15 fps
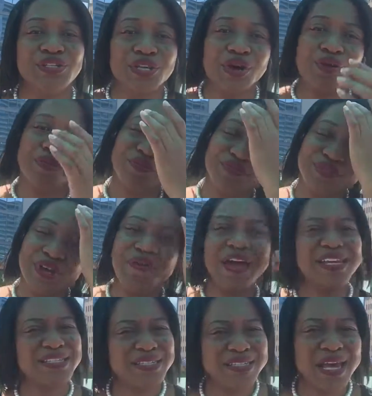So don't
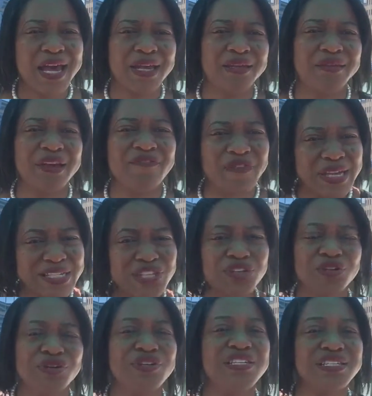hesitate, invest
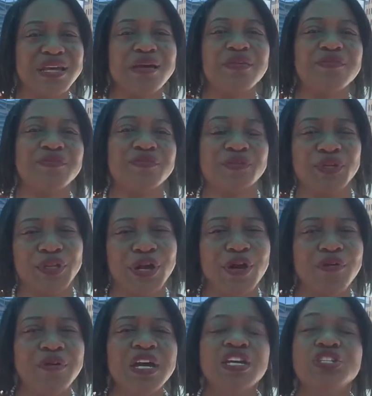in yourself, you
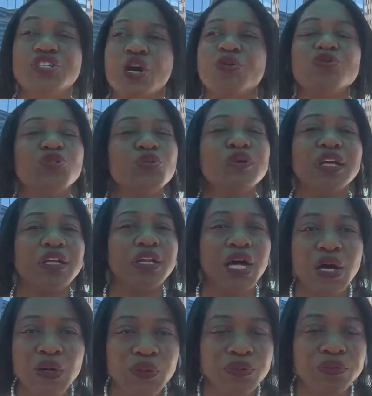know? Don't do it
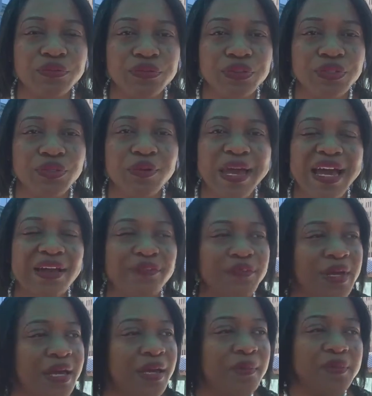alone. You have
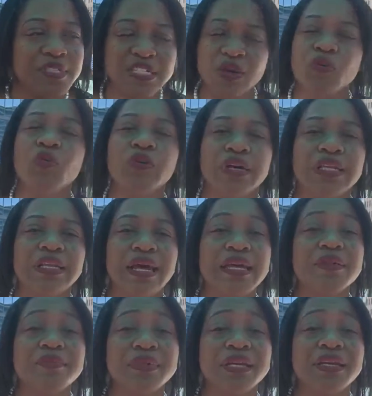someone
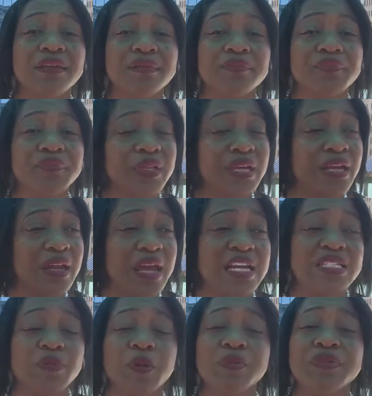like me in an
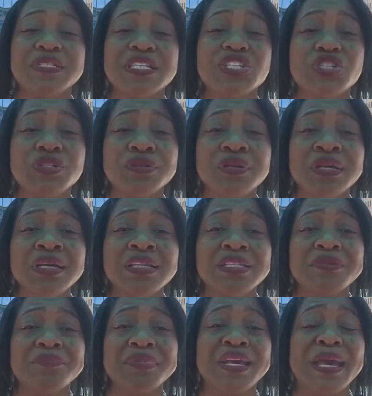expert position
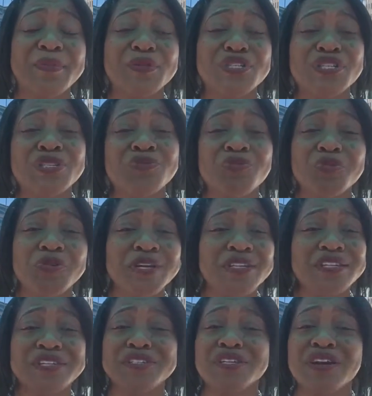to be able to support
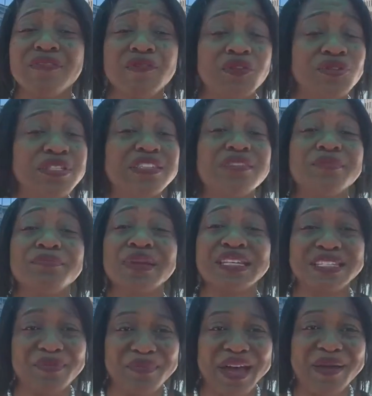and serve you to the
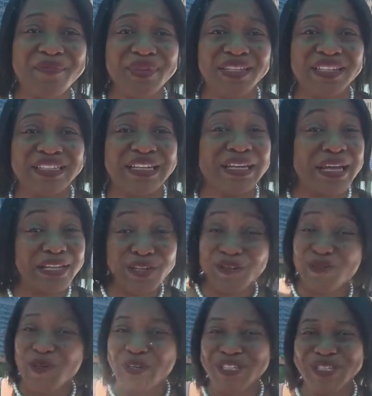best of my ability. And I look
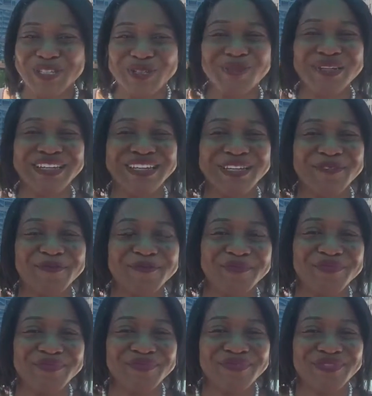forward to doing it
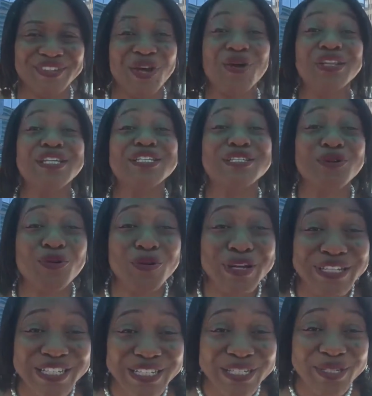on this
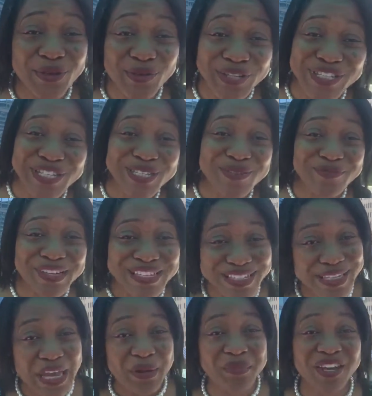gorgeous, gorgeous
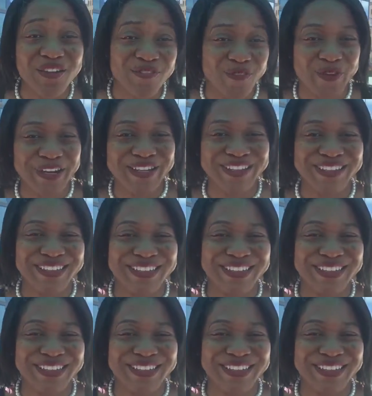Wednesday. I'm here for you.